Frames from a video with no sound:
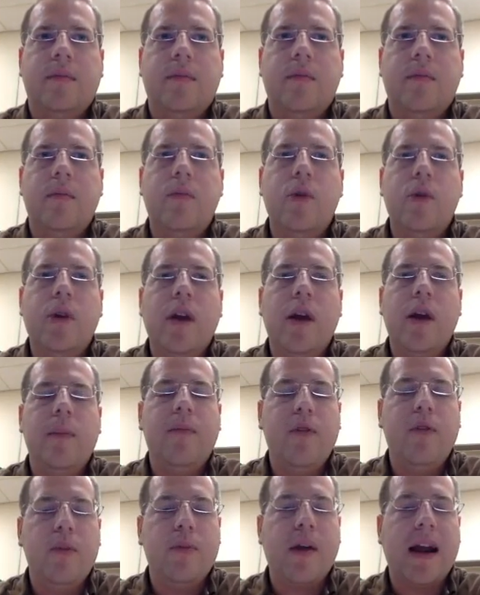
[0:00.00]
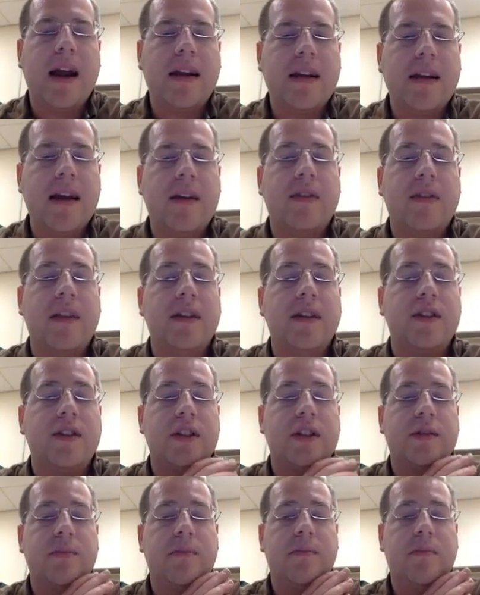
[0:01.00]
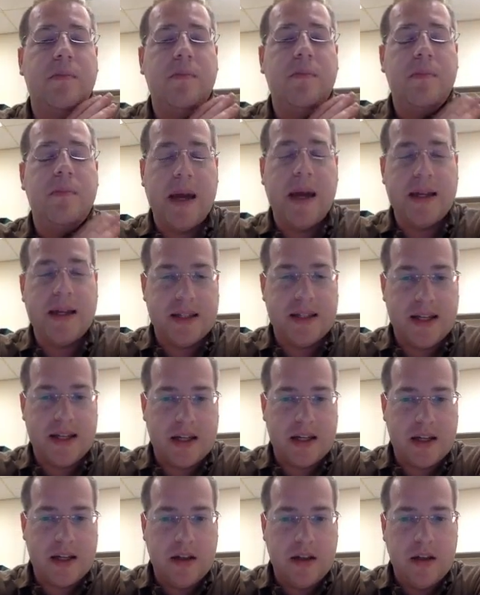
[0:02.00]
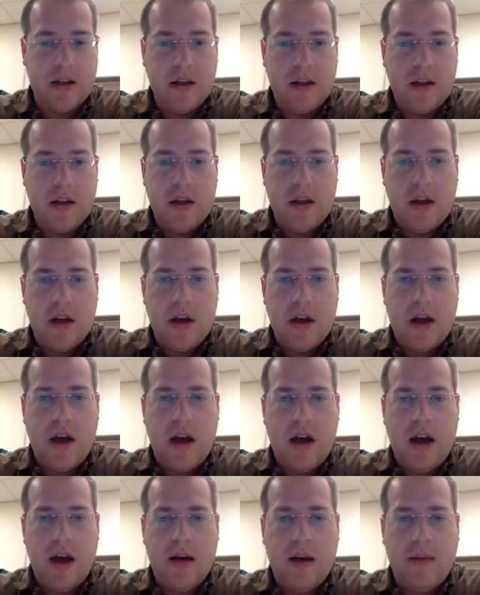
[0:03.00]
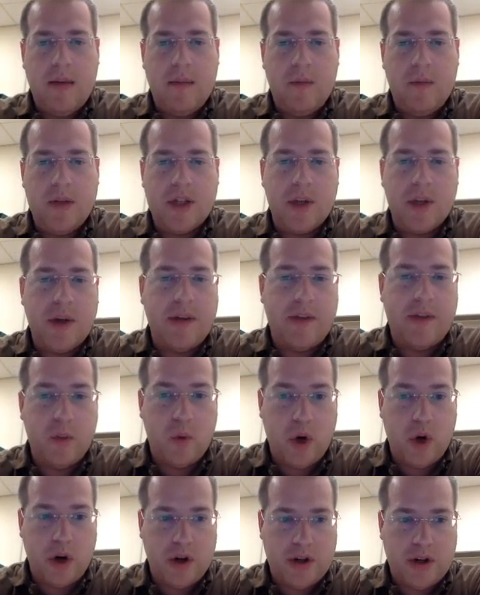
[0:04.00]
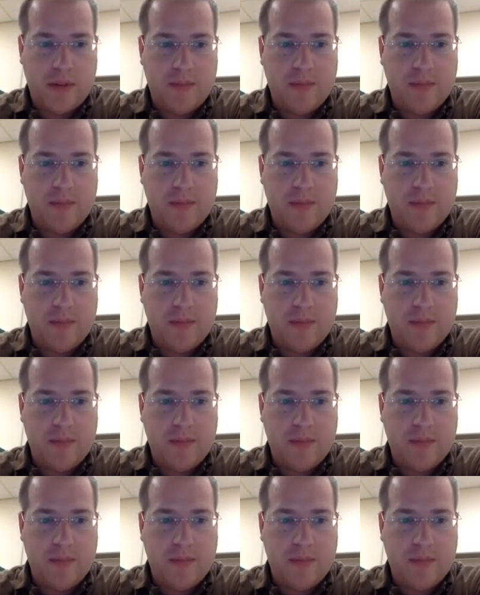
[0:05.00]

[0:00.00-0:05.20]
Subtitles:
more helpful breakdown than just basic what you have in Word.